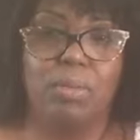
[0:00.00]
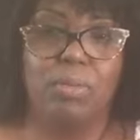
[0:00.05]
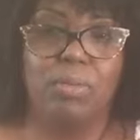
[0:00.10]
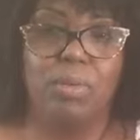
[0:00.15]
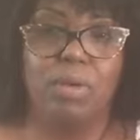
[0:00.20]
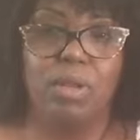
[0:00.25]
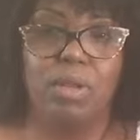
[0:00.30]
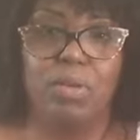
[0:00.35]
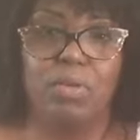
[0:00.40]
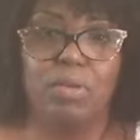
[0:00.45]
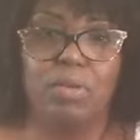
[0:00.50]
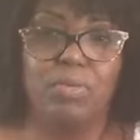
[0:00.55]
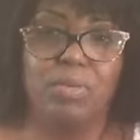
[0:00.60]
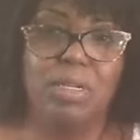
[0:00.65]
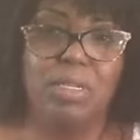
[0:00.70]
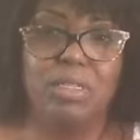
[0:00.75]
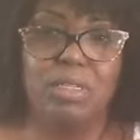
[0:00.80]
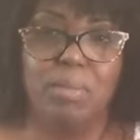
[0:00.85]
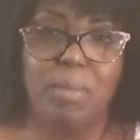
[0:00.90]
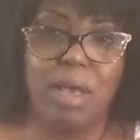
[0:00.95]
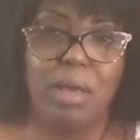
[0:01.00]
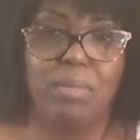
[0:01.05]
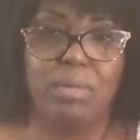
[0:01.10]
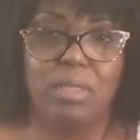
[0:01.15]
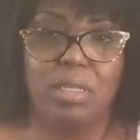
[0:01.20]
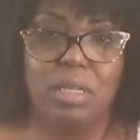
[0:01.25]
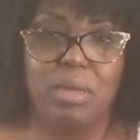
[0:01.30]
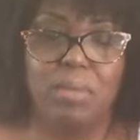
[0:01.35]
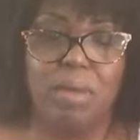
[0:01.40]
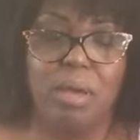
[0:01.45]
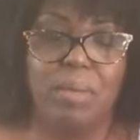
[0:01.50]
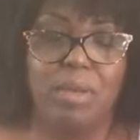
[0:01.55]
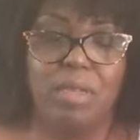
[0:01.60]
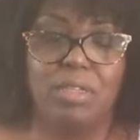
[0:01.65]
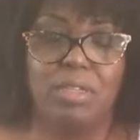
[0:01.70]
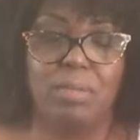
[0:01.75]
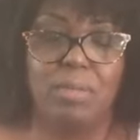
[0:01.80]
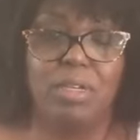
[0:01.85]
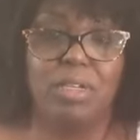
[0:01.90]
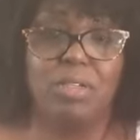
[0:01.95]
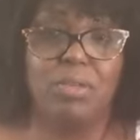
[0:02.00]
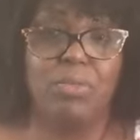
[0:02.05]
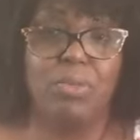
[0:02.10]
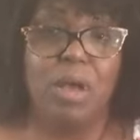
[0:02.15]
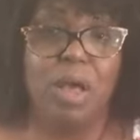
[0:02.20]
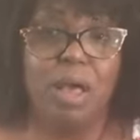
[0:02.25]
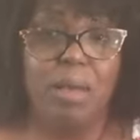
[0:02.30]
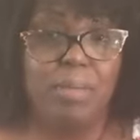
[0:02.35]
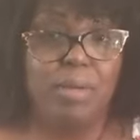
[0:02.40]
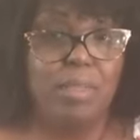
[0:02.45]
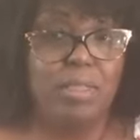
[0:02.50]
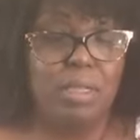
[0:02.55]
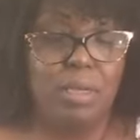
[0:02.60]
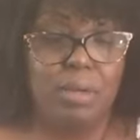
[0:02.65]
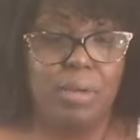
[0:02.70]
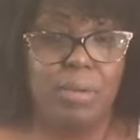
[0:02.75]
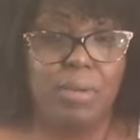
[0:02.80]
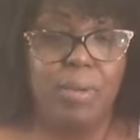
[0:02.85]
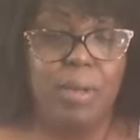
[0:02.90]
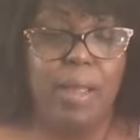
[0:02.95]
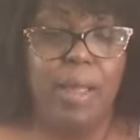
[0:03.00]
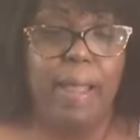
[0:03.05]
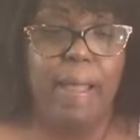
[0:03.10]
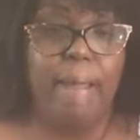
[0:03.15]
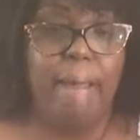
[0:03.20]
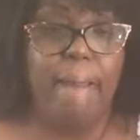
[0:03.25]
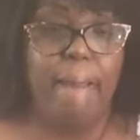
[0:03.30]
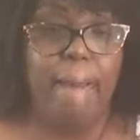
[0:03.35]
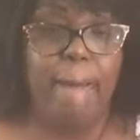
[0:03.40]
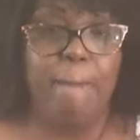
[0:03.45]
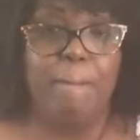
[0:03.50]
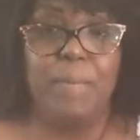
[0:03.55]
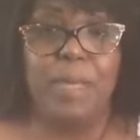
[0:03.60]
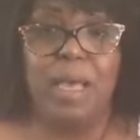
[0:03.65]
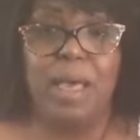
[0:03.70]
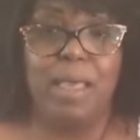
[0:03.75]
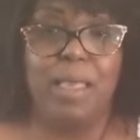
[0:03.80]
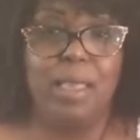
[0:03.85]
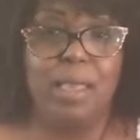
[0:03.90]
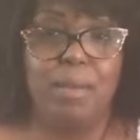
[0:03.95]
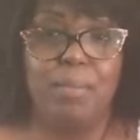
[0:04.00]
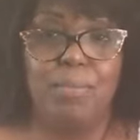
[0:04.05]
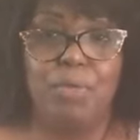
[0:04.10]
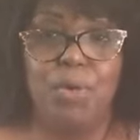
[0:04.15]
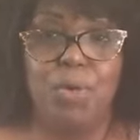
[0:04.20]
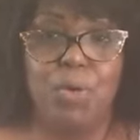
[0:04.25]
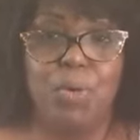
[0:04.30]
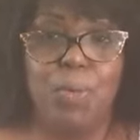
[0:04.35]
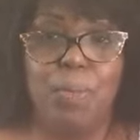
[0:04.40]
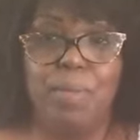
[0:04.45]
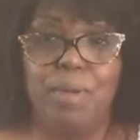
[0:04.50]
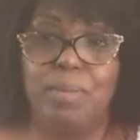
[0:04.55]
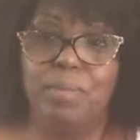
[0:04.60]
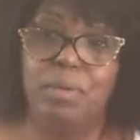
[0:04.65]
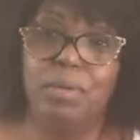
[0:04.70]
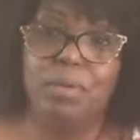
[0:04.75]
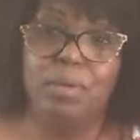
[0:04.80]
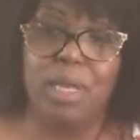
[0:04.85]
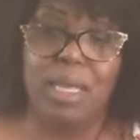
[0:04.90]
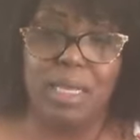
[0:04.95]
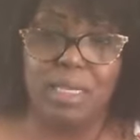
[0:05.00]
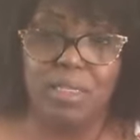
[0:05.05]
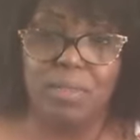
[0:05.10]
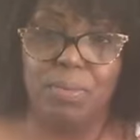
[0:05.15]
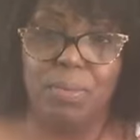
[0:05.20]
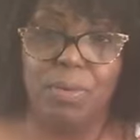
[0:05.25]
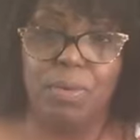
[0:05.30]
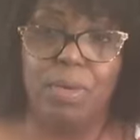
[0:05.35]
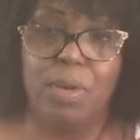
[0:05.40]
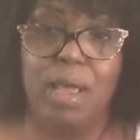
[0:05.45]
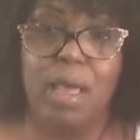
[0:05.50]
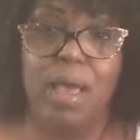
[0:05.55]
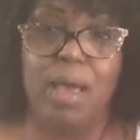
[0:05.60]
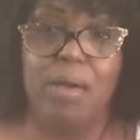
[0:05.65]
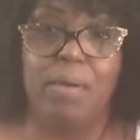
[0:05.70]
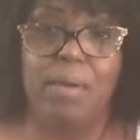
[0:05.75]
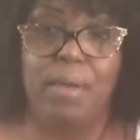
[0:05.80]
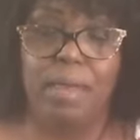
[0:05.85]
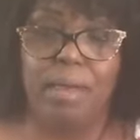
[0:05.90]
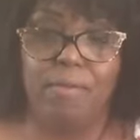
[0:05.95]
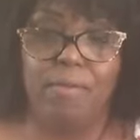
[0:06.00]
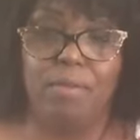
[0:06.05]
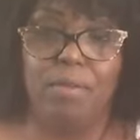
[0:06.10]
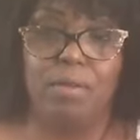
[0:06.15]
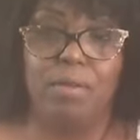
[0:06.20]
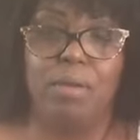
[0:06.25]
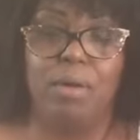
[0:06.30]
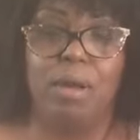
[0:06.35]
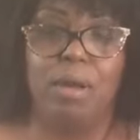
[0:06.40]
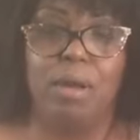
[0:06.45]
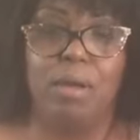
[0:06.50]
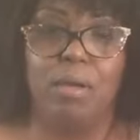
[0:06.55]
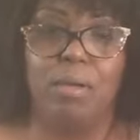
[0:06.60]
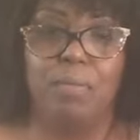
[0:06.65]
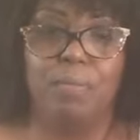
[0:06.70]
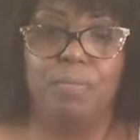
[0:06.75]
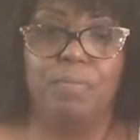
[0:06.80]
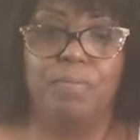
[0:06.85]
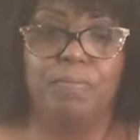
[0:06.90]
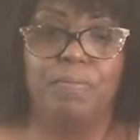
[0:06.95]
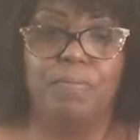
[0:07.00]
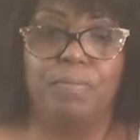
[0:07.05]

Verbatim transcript: want to know is, what does the Bible say about masturbation? Well, I'm going to tell you, um, I am no biblical expert. However, um,